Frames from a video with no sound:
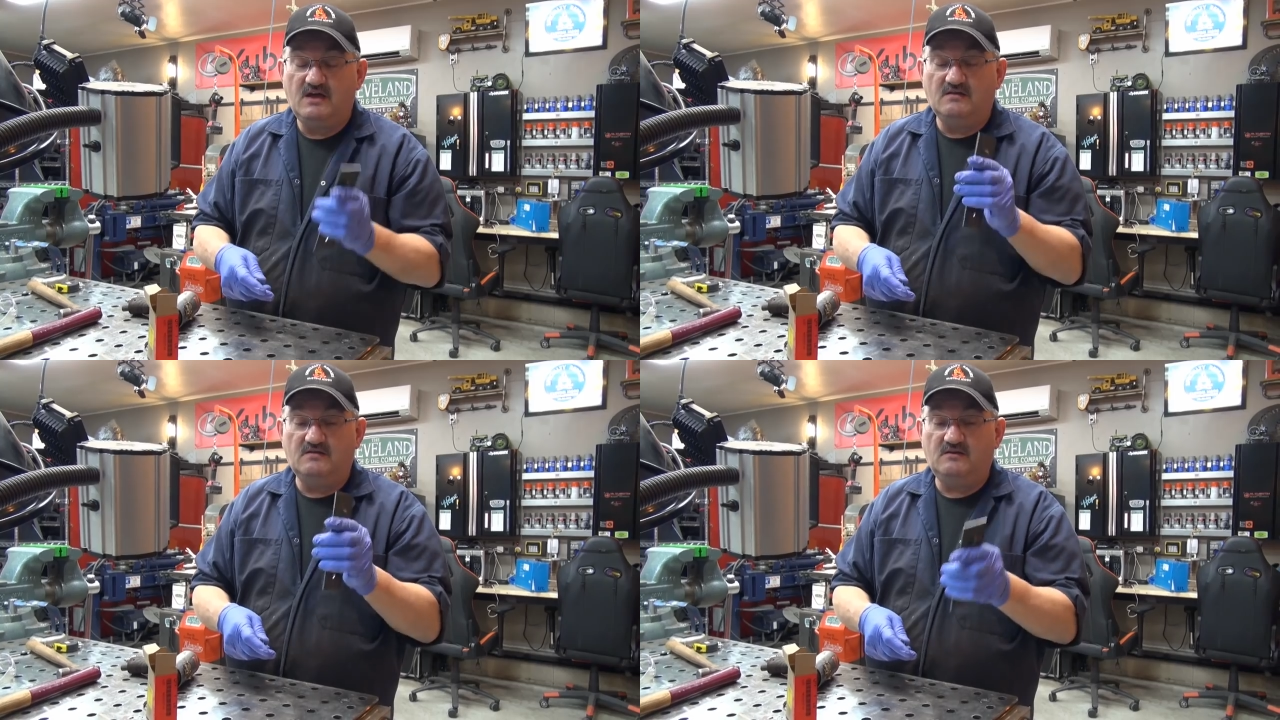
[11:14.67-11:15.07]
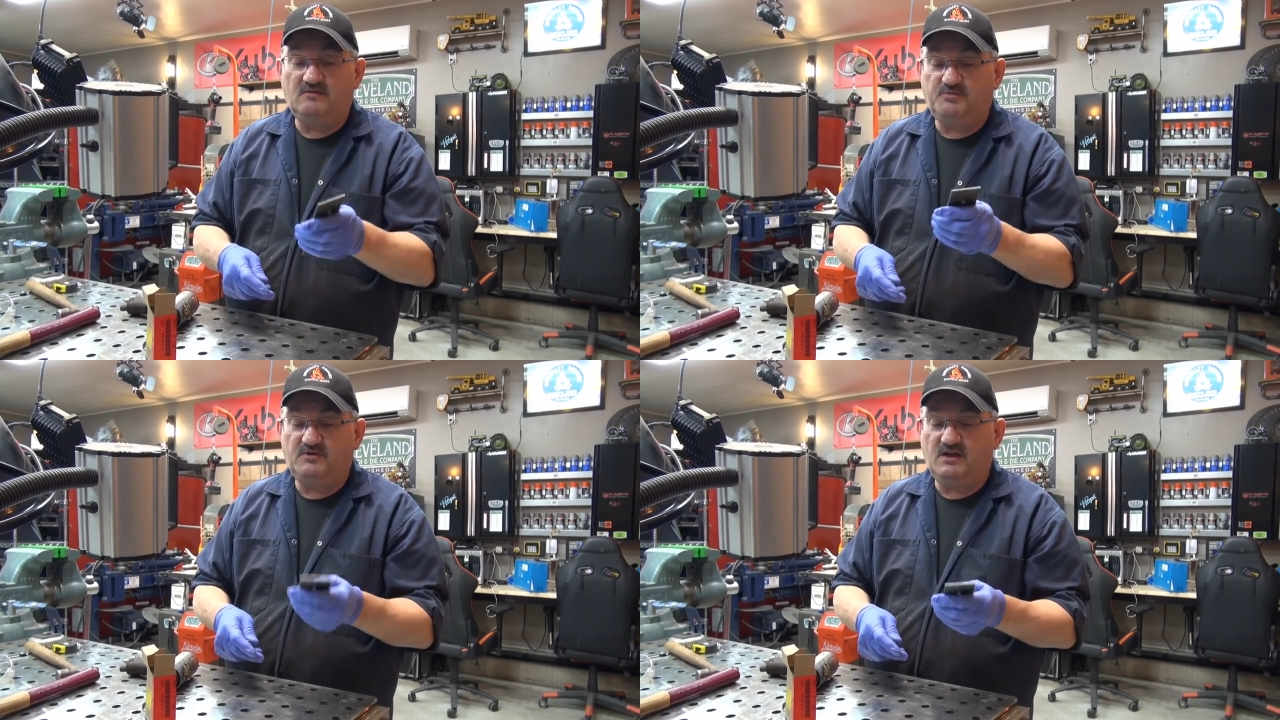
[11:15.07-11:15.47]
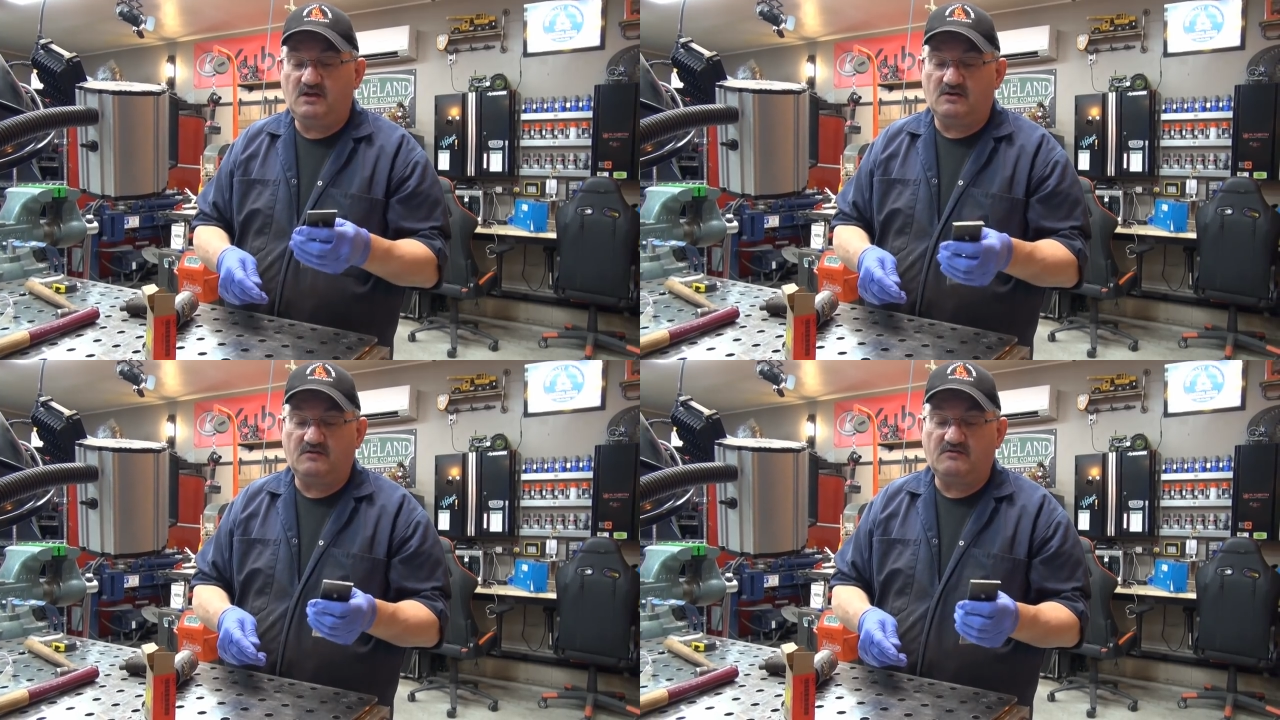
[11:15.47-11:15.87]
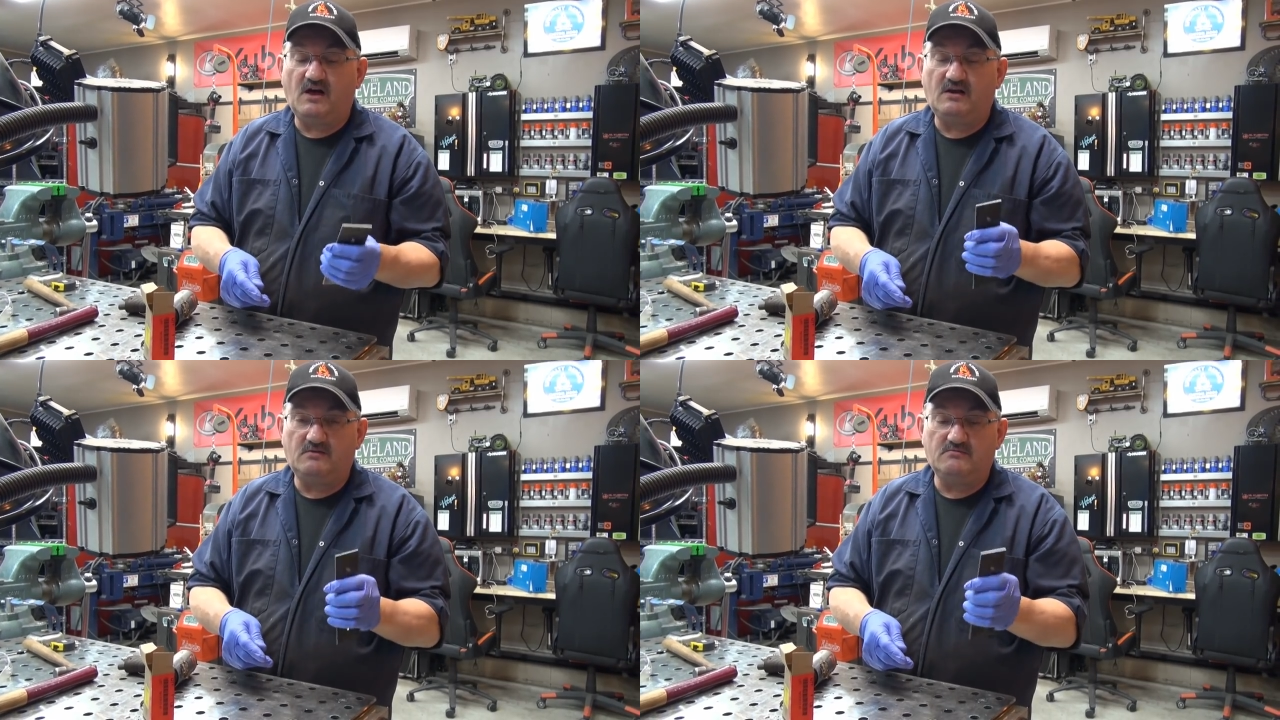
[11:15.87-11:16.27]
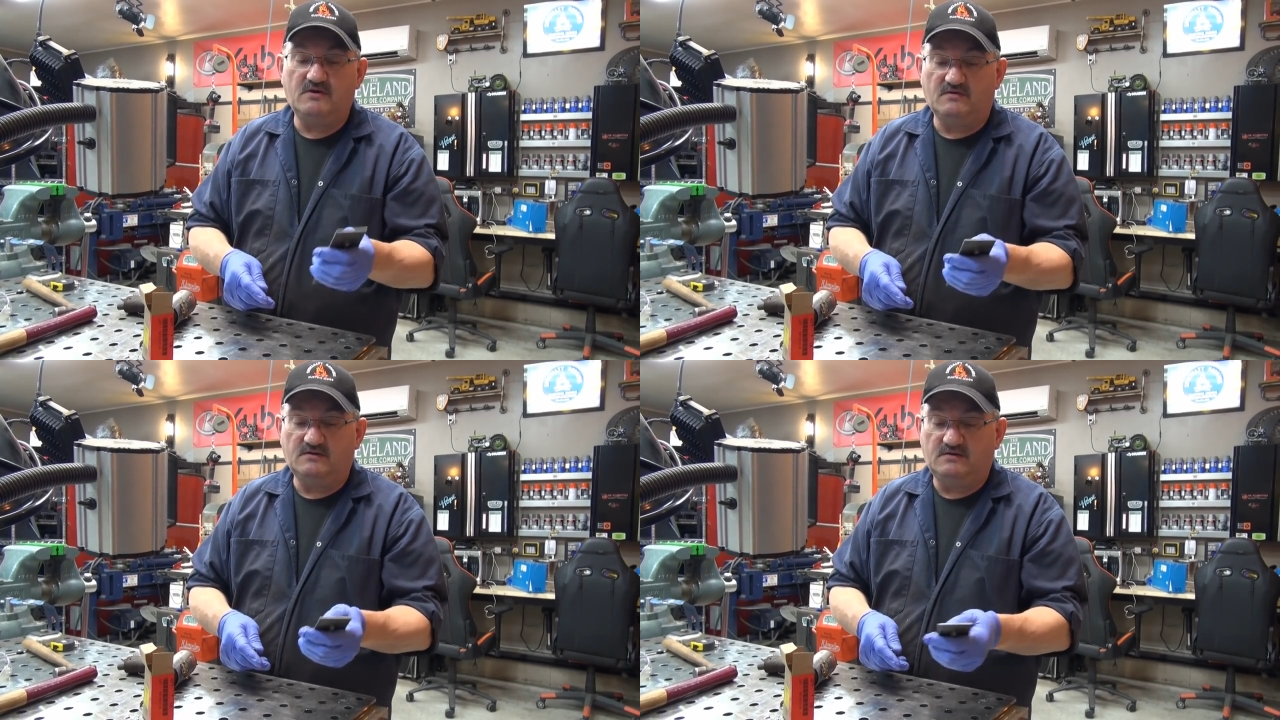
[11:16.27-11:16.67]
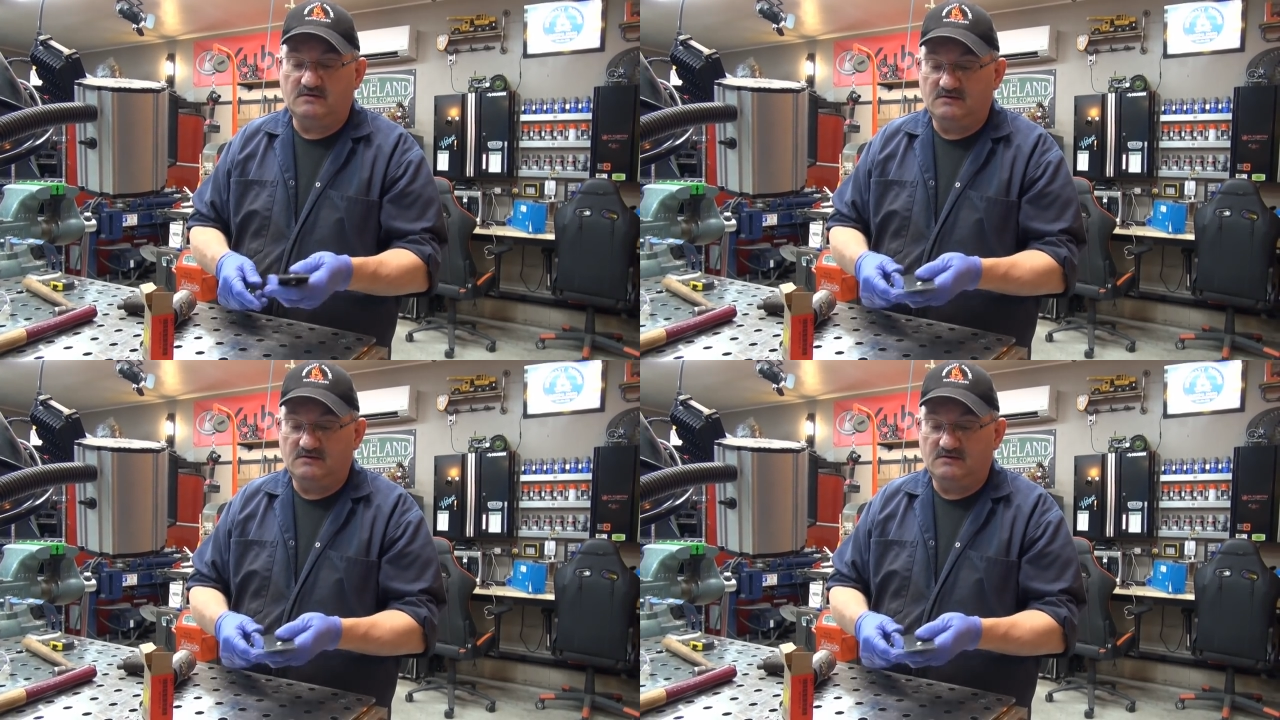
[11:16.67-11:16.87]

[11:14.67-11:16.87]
This particular solid rivet